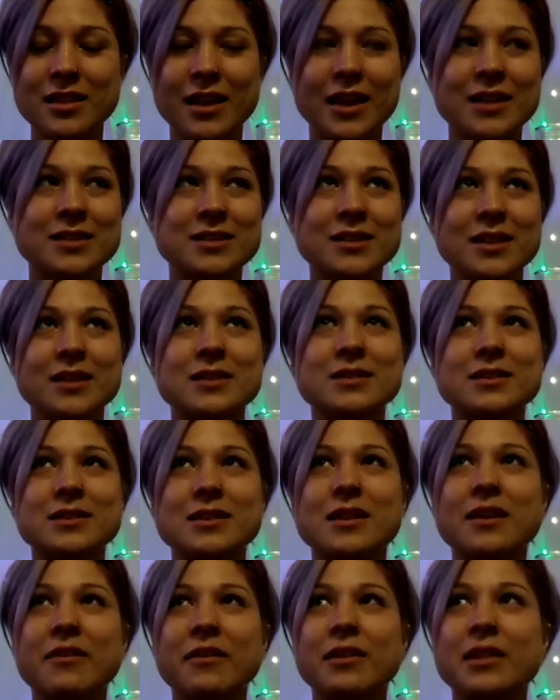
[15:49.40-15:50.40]
It's
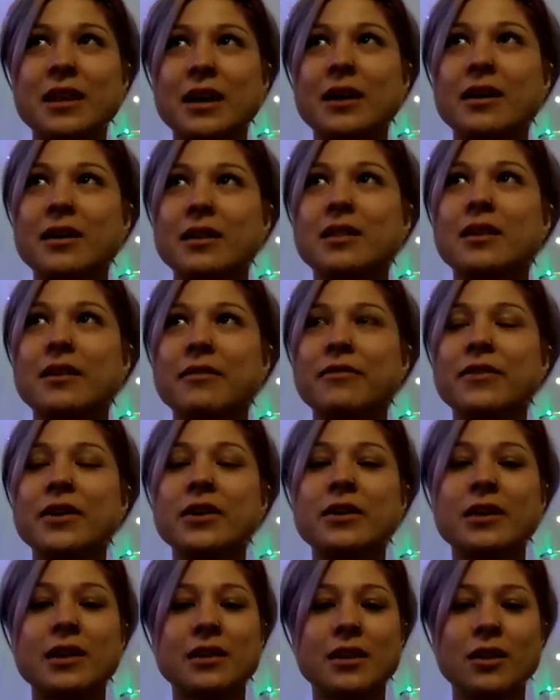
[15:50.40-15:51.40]
the
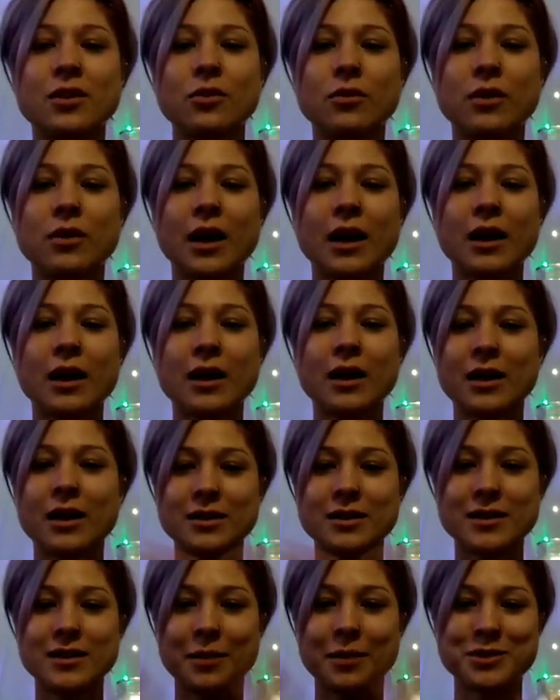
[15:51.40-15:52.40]
feeling that you get.
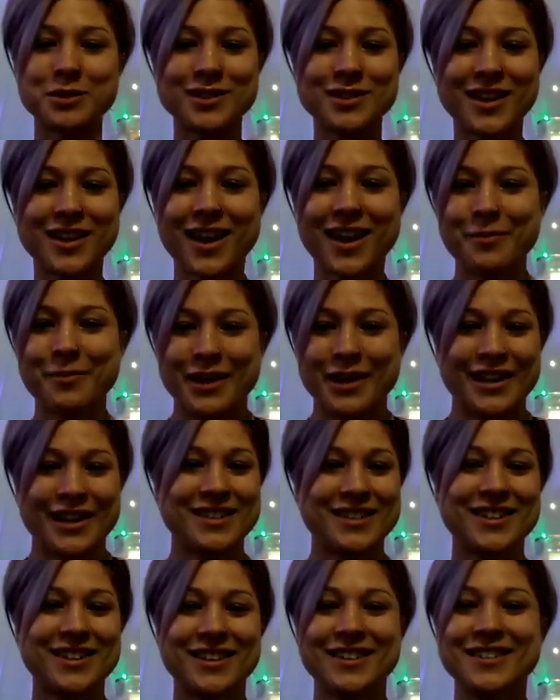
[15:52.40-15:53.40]
I'm
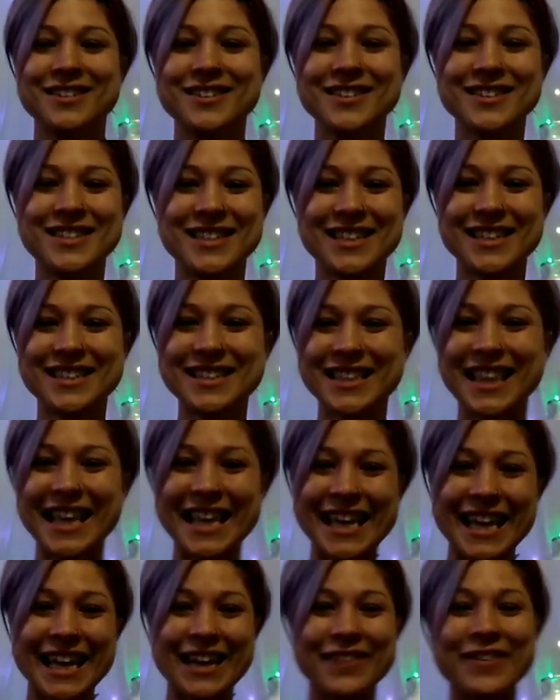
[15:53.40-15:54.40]
getting chills just
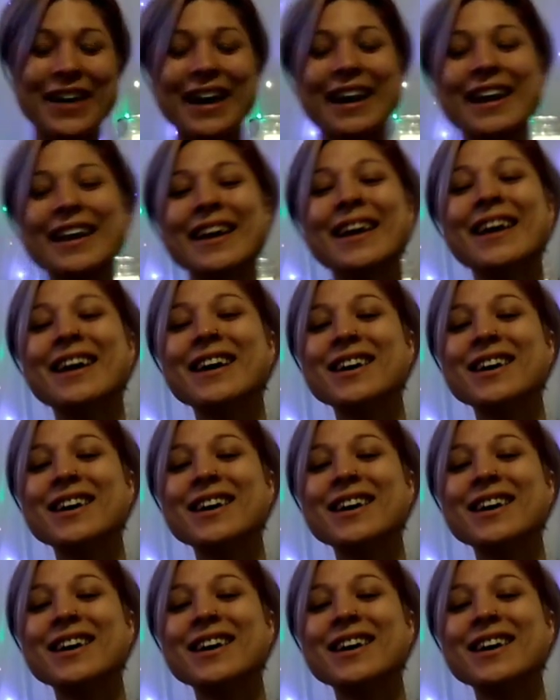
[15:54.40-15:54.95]
thinking about it.